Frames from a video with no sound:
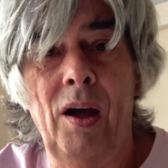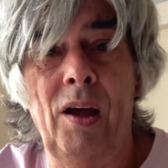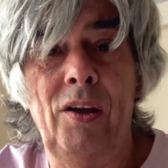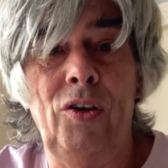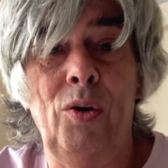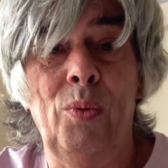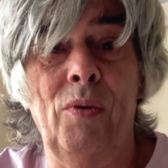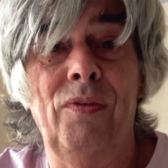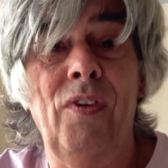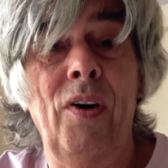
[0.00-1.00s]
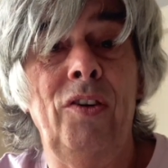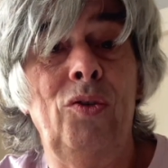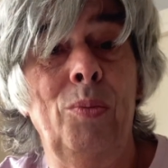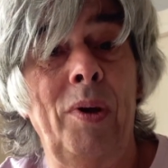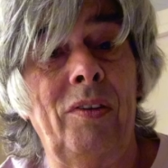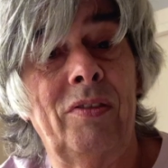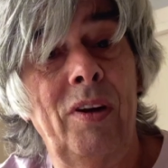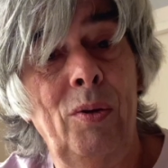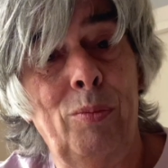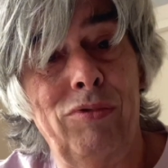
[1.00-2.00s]
You will find you make
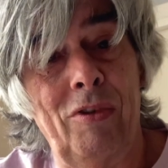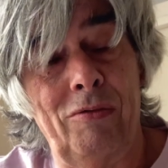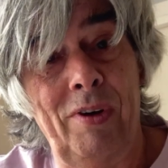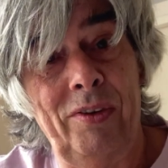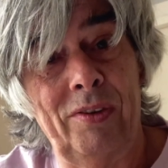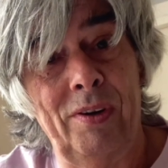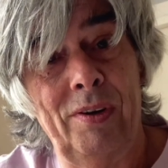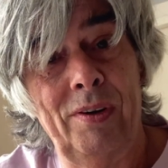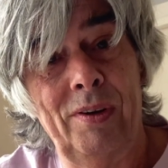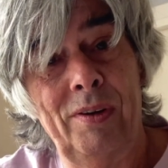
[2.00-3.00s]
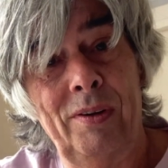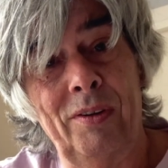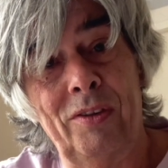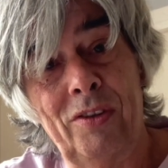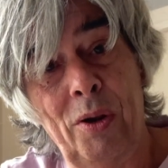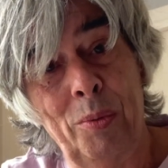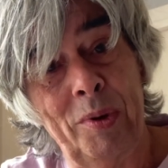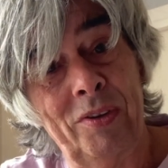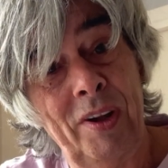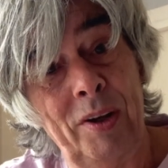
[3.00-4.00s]
slow progress, slow but
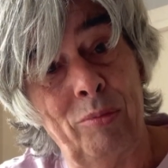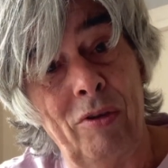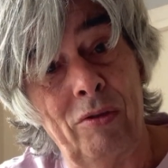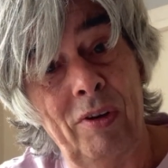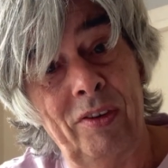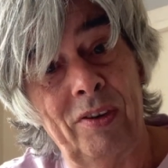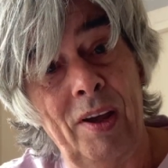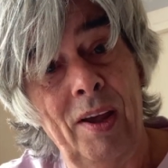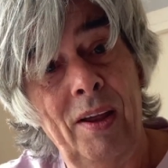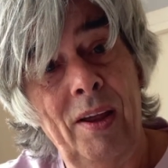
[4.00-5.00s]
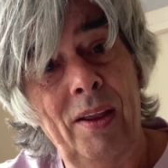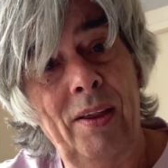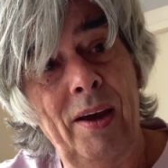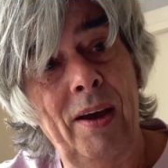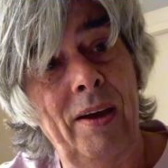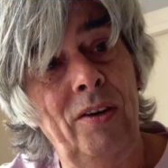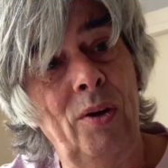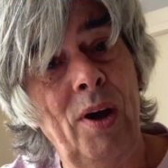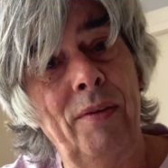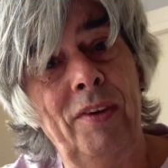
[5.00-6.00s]
steady progress. Then you
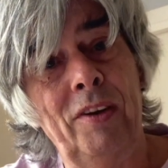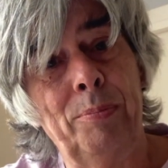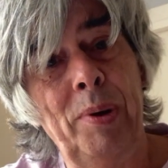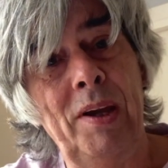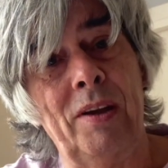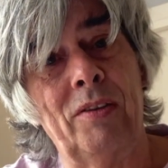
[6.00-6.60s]
have these peaks